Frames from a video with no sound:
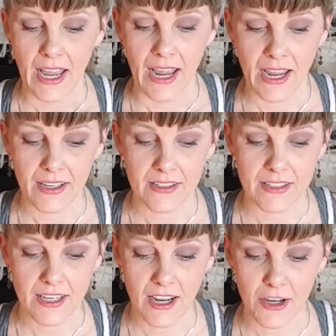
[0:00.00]

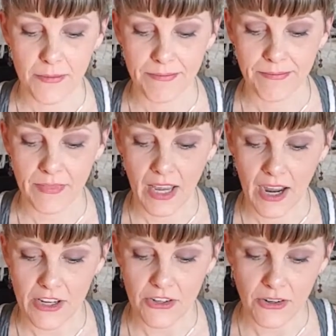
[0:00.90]
And,
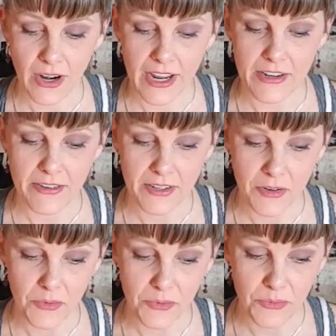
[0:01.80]
I
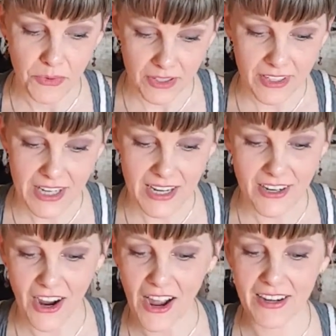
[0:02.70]
really
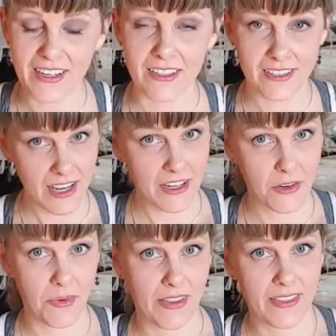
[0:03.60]
got
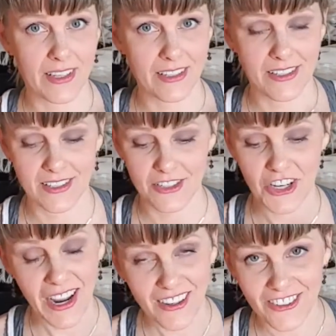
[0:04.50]
excited when this
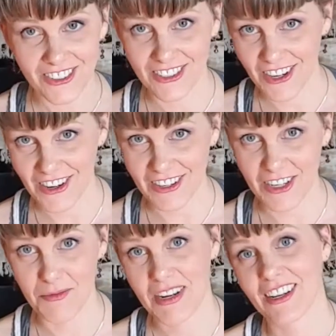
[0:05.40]
channel
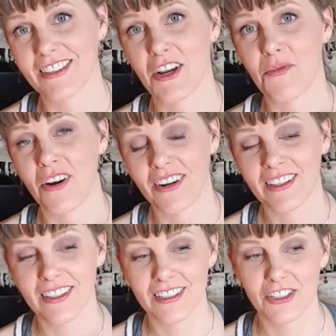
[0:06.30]
started because I
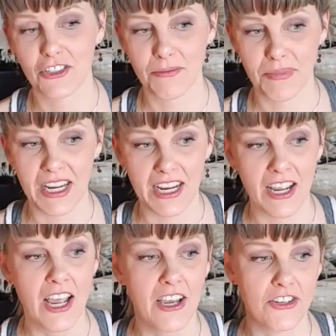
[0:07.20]
wanted this to
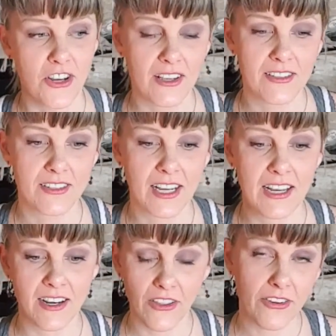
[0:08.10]
be just
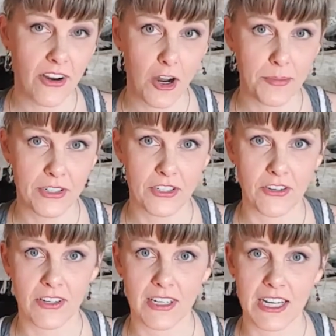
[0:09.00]
another
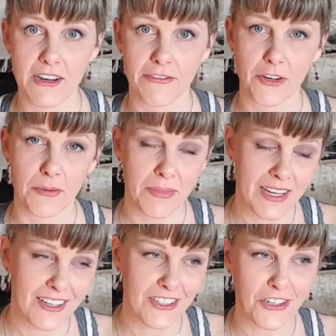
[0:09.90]
opportunity for
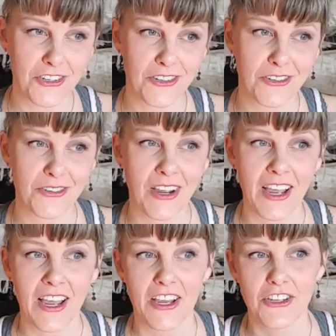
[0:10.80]
me to
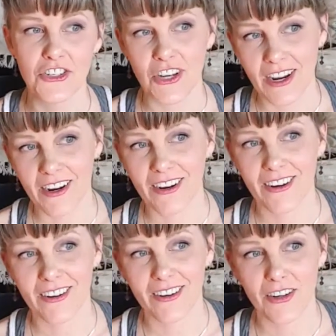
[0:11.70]

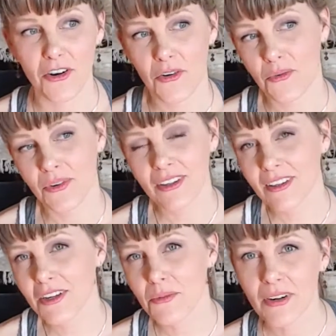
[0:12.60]
share
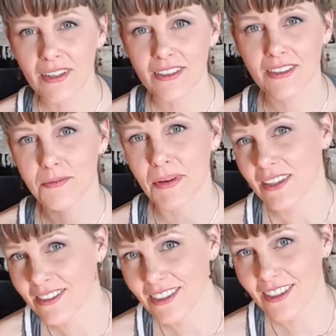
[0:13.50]
really what is
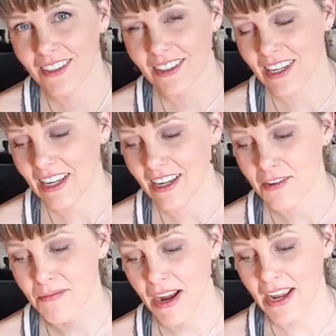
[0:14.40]
basically
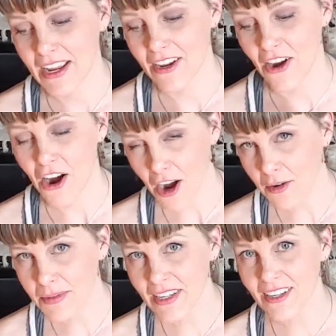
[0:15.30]
my
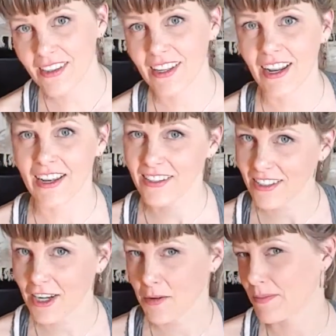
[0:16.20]
hobby that
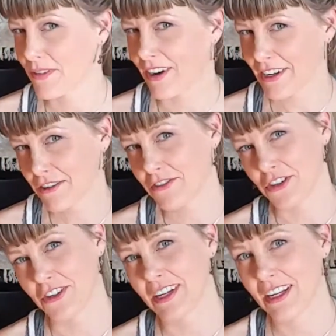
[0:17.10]
ended up kind of
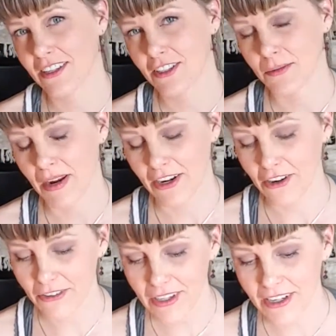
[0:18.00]
turning into my
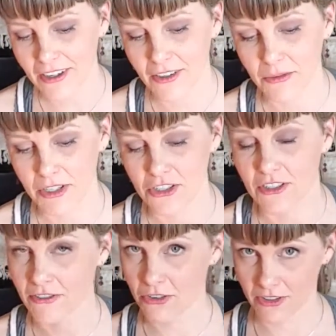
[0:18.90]
career, which
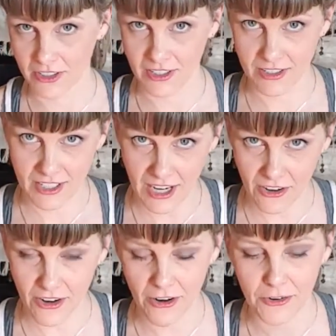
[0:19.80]
of course is
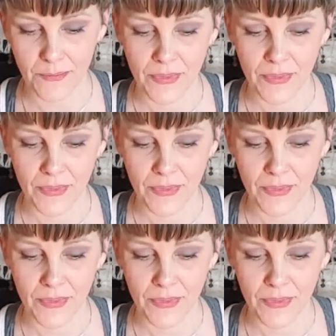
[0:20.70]
tarot.